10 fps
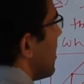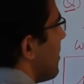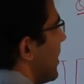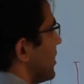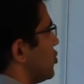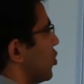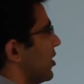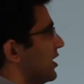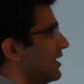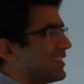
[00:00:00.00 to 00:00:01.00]
by
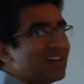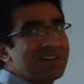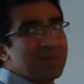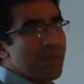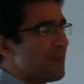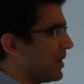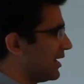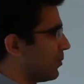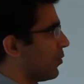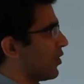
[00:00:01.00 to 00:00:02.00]
joining the
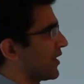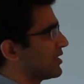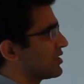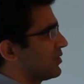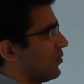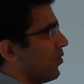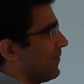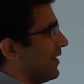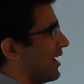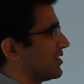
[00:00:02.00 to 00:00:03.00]
midpoints
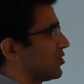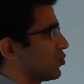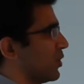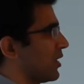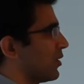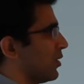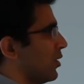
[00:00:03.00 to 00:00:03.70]
of larger square.